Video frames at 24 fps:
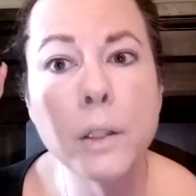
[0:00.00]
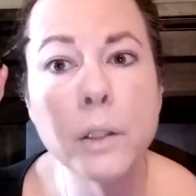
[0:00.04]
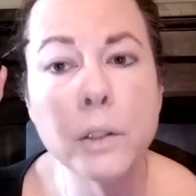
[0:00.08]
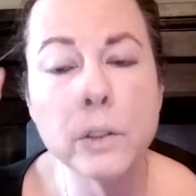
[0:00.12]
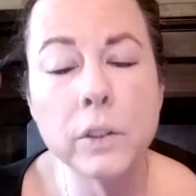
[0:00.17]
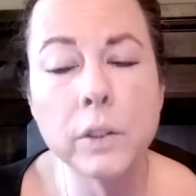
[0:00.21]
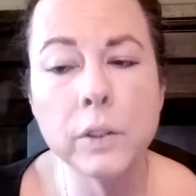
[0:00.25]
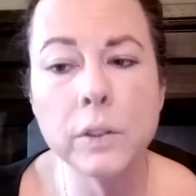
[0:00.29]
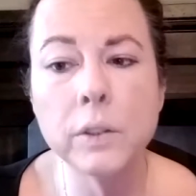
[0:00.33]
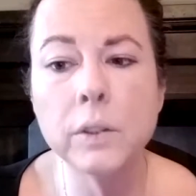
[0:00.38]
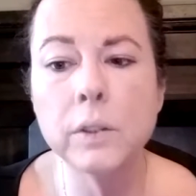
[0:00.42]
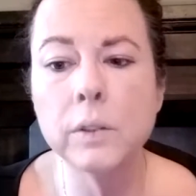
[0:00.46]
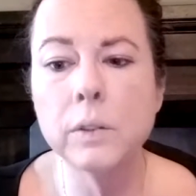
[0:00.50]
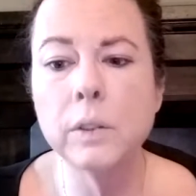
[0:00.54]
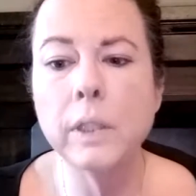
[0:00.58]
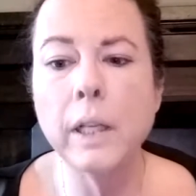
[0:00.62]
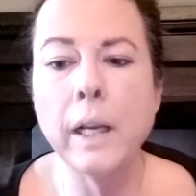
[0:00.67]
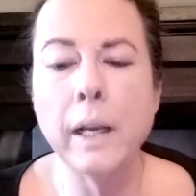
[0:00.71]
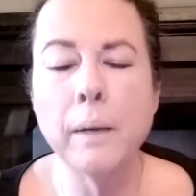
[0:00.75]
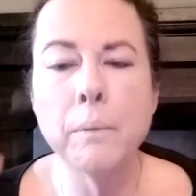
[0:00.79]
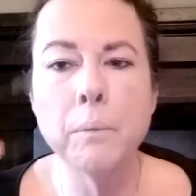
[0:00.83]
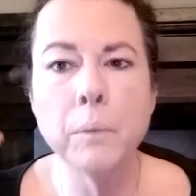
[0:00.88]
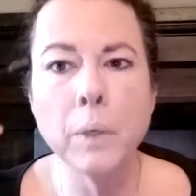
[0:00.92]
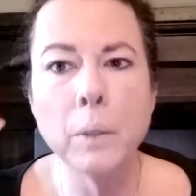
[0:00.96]
I just
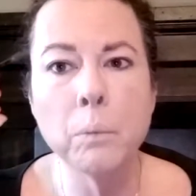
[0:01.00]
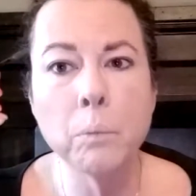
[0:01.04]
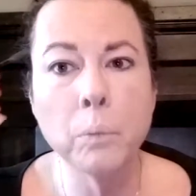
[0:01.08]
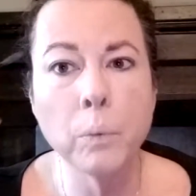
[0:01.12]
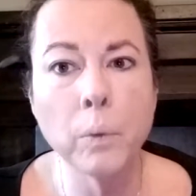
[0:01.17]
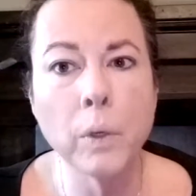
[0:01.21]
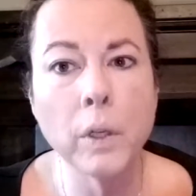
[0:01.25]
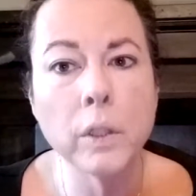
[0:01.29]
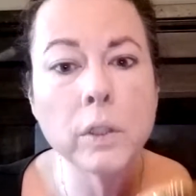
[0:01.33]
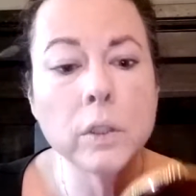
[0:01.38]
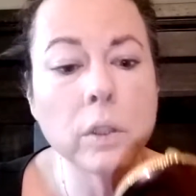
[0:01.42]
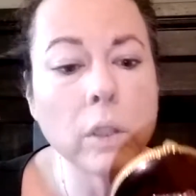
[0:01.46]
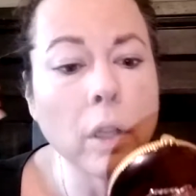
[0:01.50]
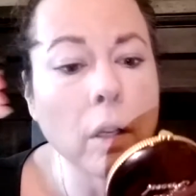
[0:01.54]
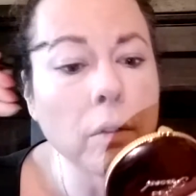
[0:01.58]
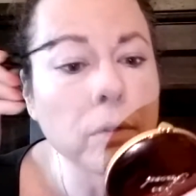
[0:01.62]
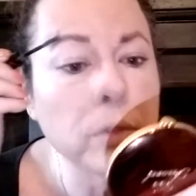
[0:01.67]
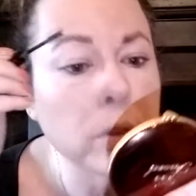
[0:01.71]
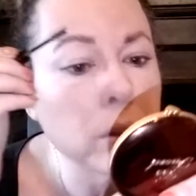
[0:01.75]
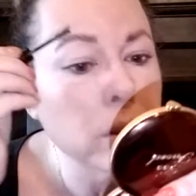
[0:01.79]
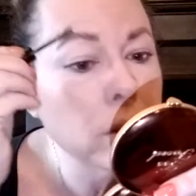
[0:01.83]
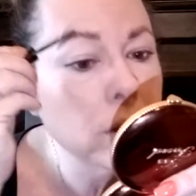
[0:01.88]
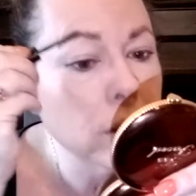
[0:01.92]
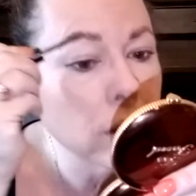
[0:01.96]
tap my brush off
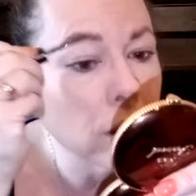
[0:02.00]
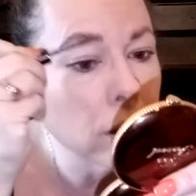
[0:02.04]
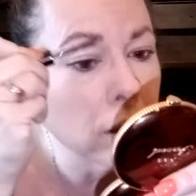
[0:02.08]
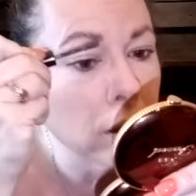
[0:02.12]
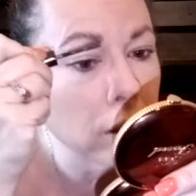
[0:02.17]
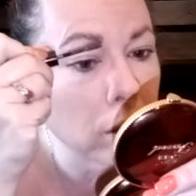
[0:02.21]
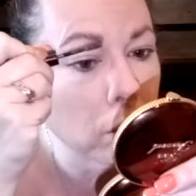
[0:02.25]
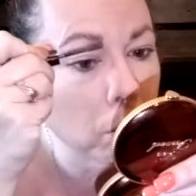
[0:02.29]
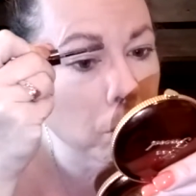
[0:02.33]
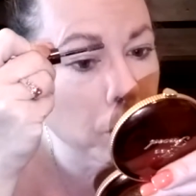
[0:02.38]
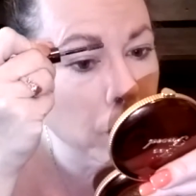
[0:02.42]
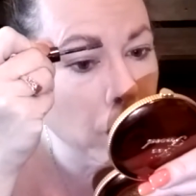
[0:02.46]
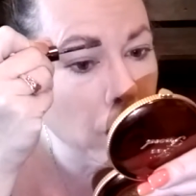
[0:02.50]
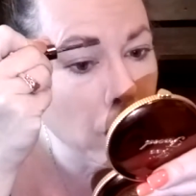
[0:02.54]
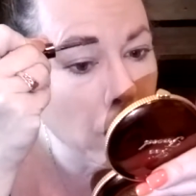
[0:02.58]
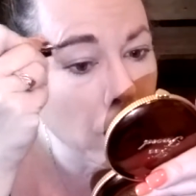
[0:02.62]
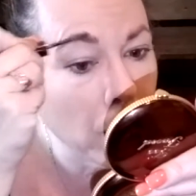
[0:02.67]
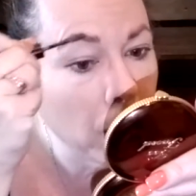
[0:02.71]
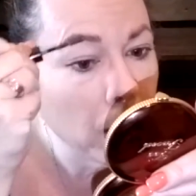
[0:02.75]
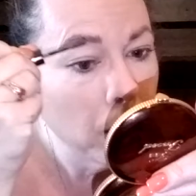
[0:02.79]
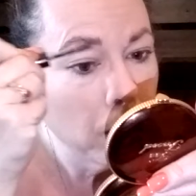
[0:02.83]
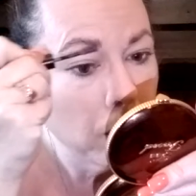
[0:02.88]
just a little bit